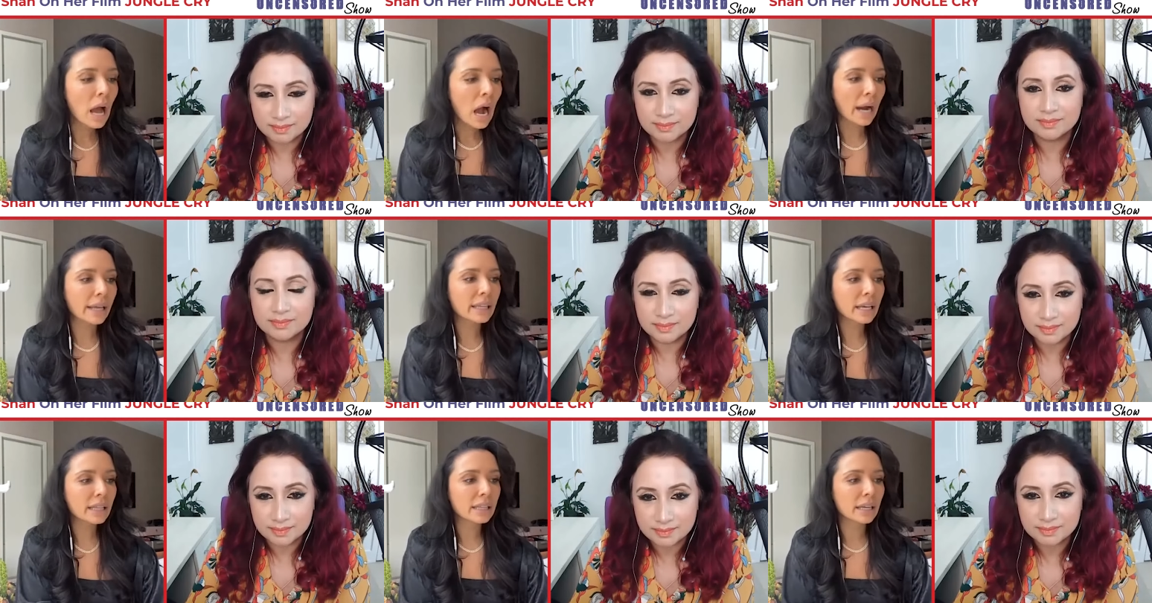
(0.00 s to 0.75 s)
Speaker 1: I
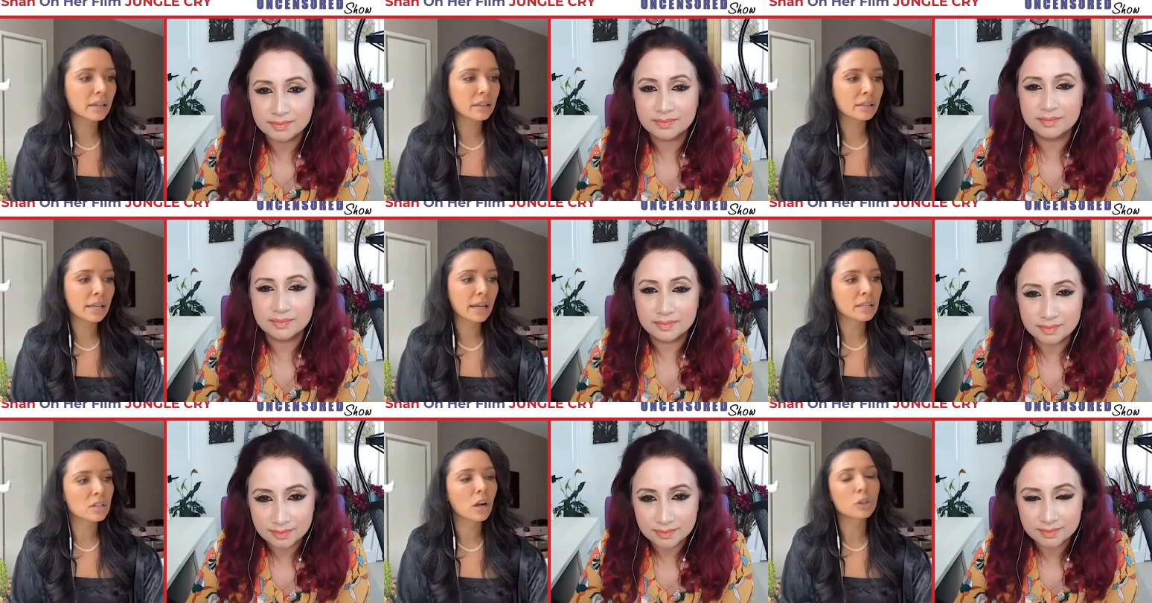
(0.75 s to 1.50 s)
think at the end of the day,
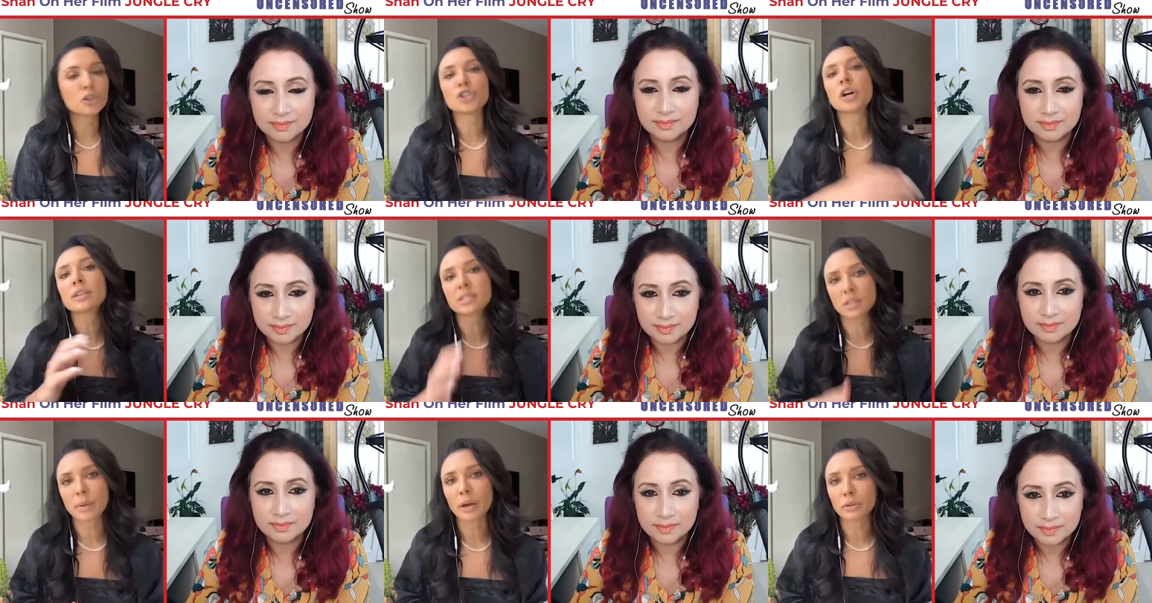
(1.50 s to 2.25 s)
it's not just
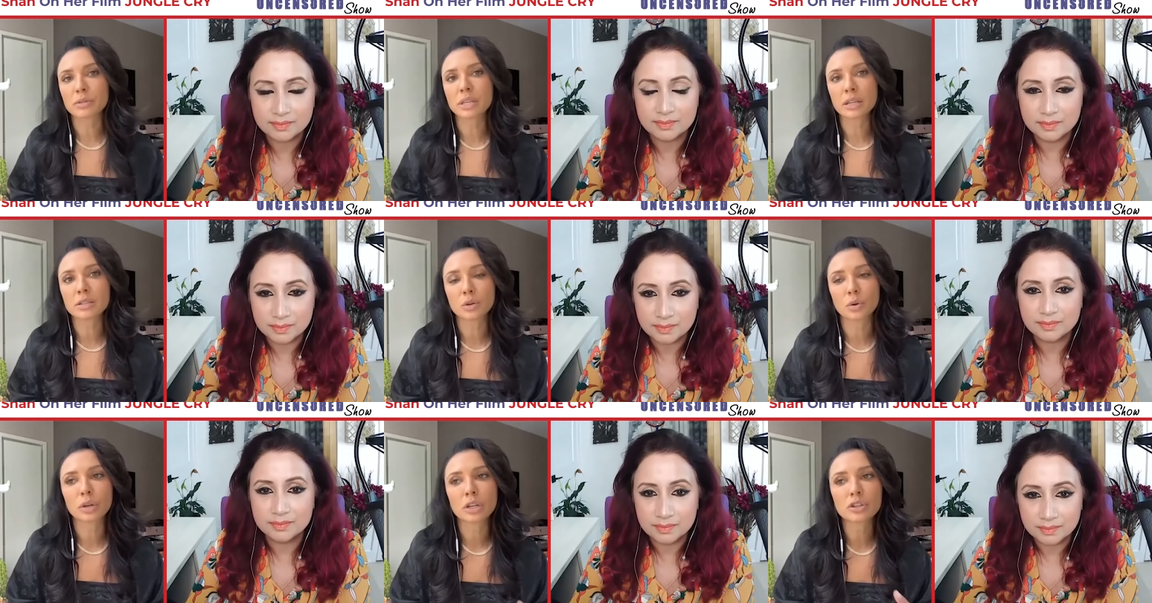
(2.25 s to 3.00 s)
about those kids in
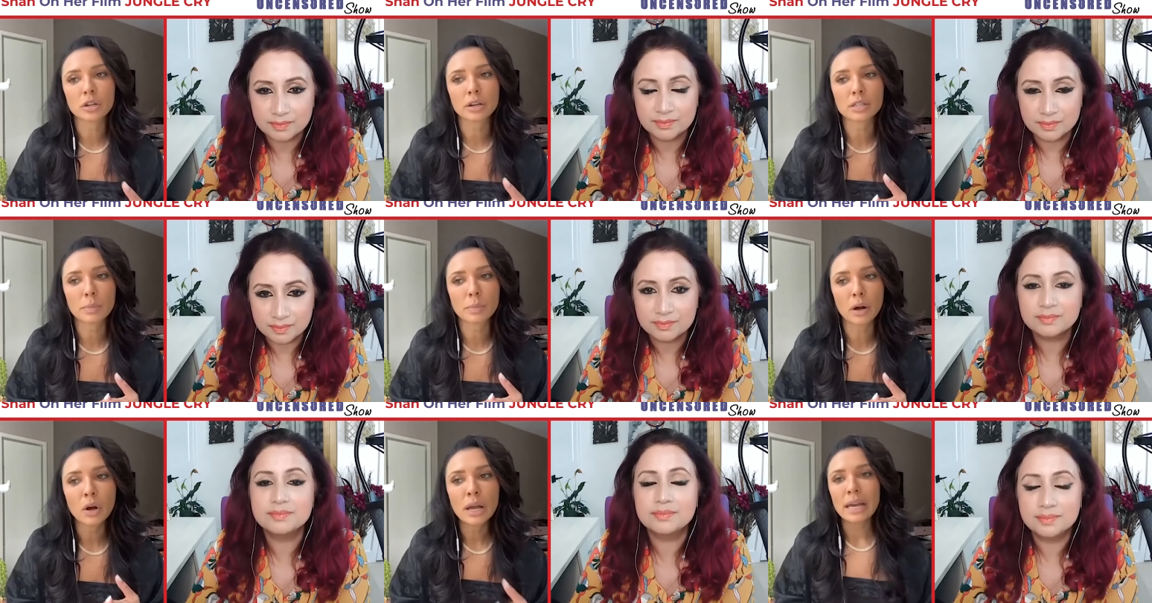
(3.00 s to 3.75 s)
Odisha, it's
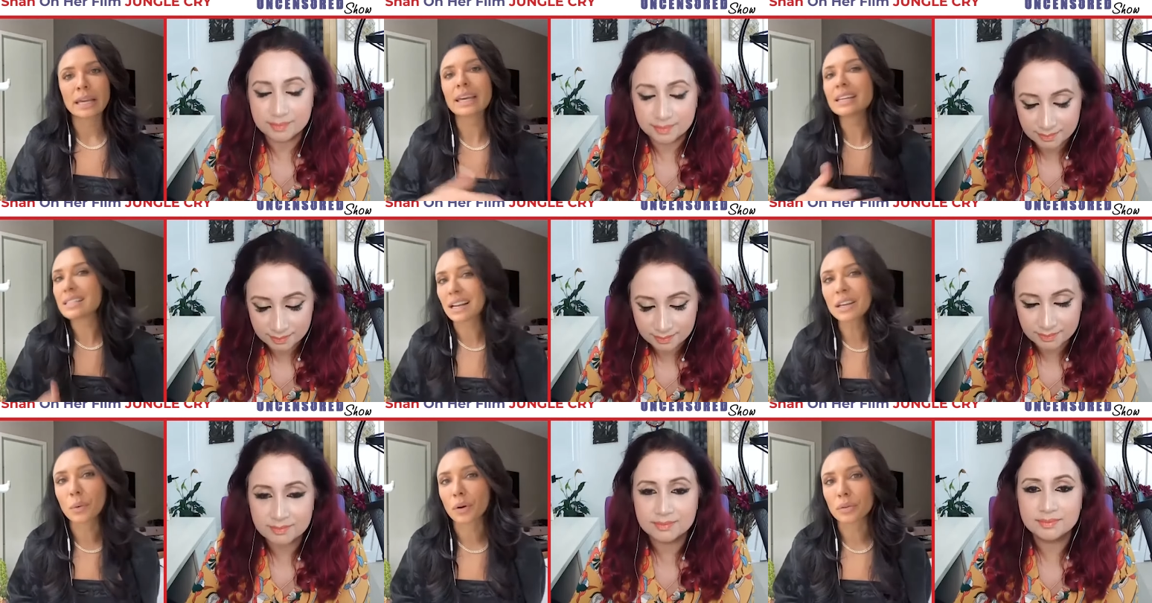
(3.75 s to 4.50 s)
about kids
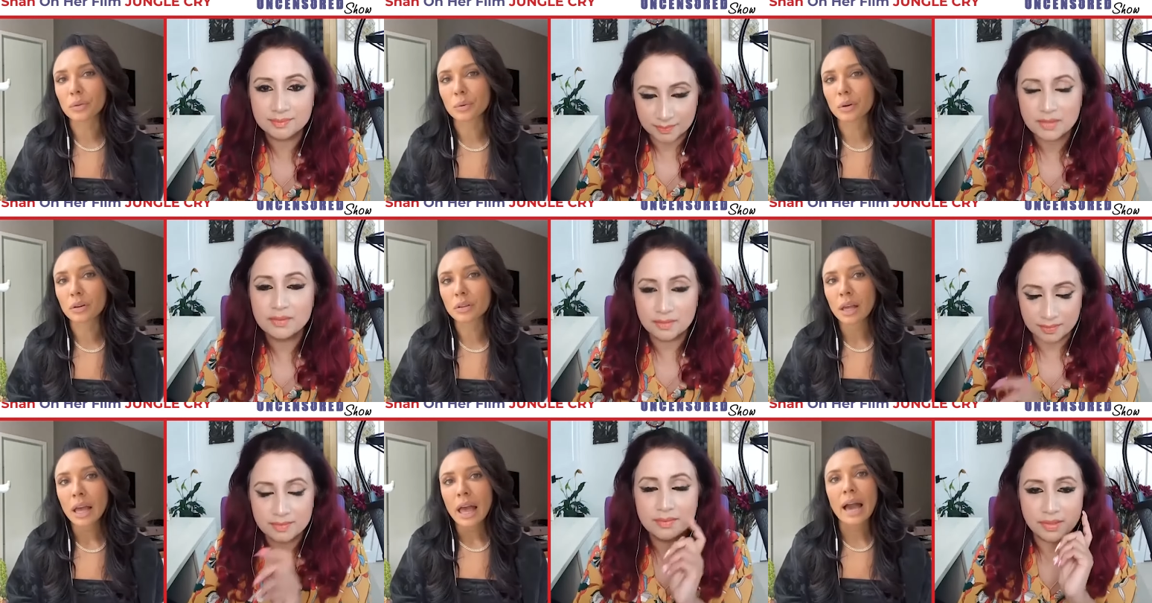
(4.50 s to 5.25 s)
anywhere in the world.
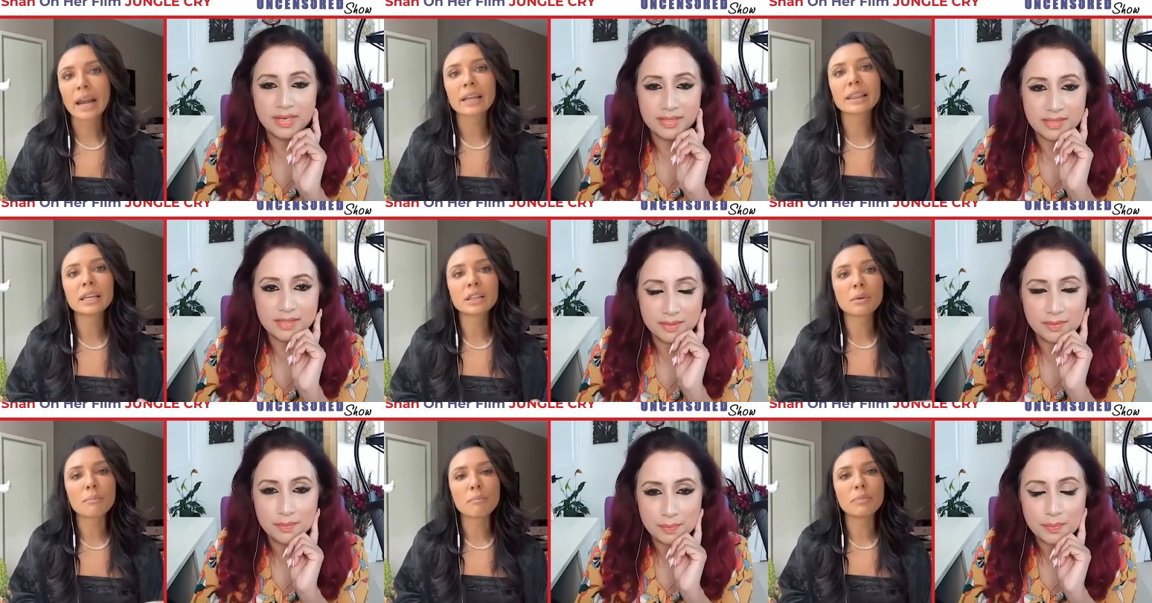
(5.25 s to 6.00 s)
Right. And I think
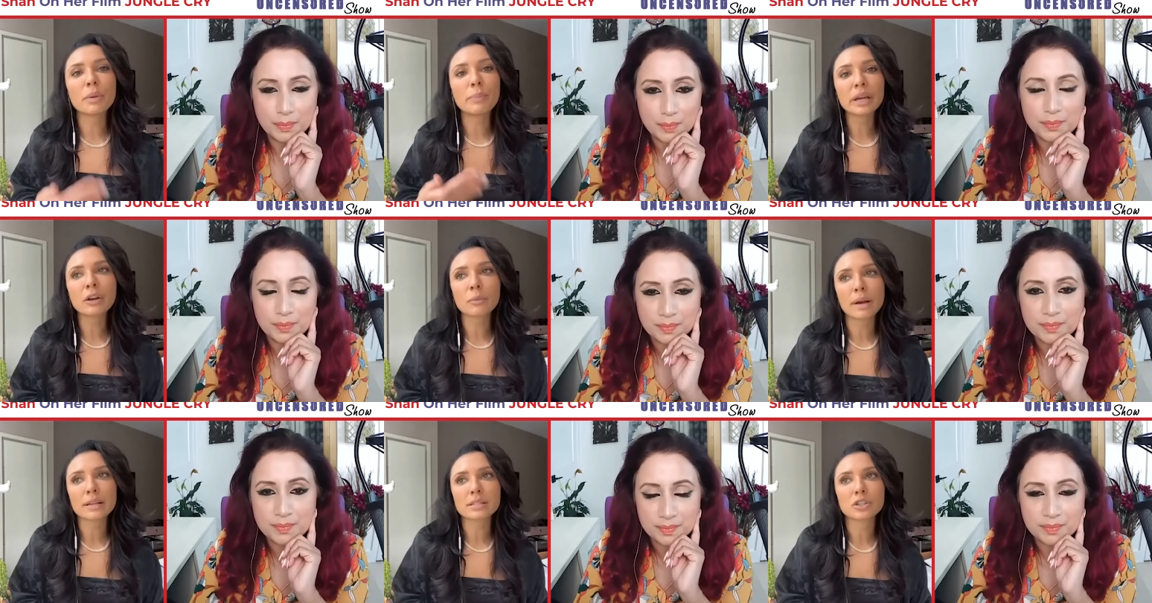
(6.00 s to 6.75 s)
the the bigger
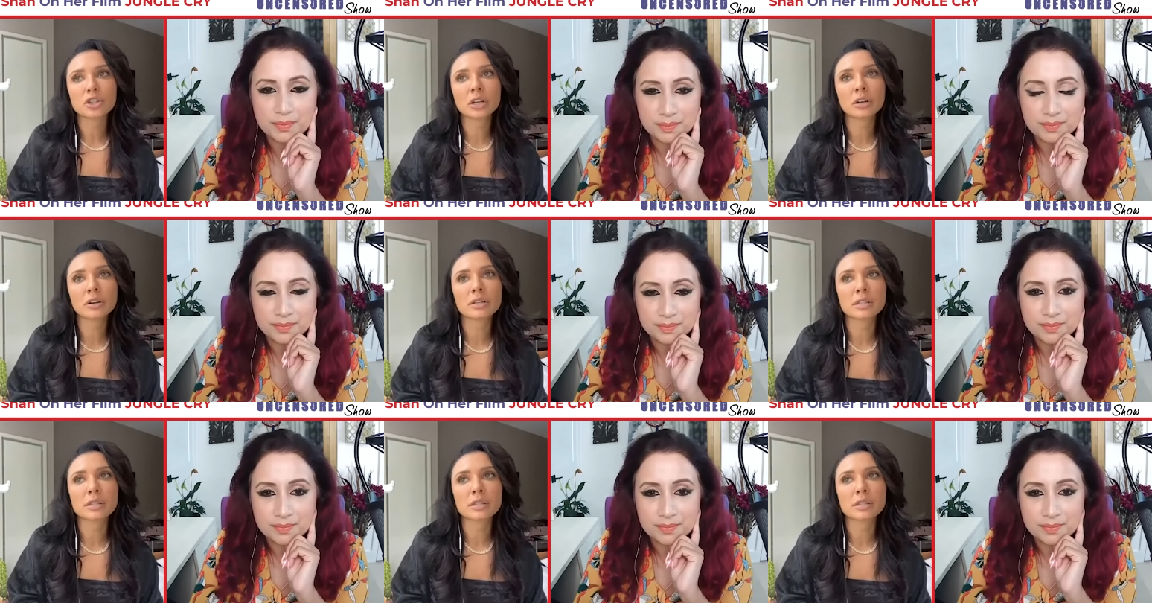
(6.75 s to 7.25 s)
message here is